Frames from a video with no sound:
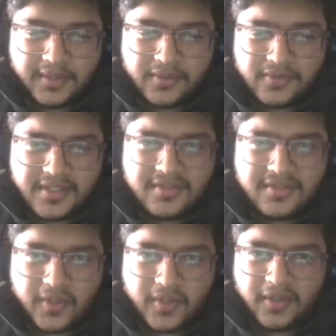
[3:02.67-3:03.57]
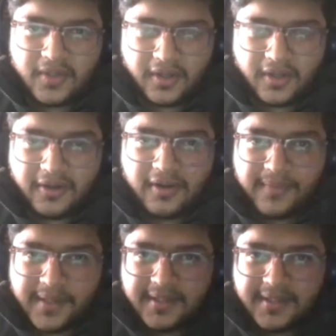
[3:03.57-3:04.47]
To just go
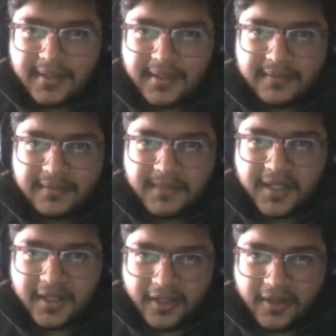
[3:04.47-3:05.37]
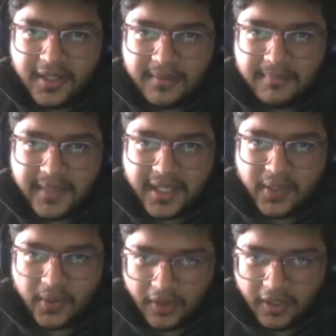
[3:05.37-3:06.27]
along with the curriculum
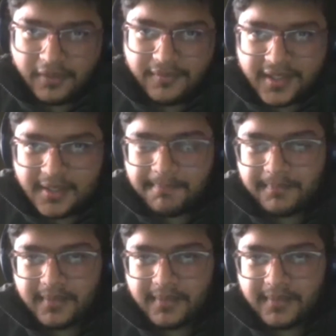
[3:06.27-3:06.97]
and go along with the,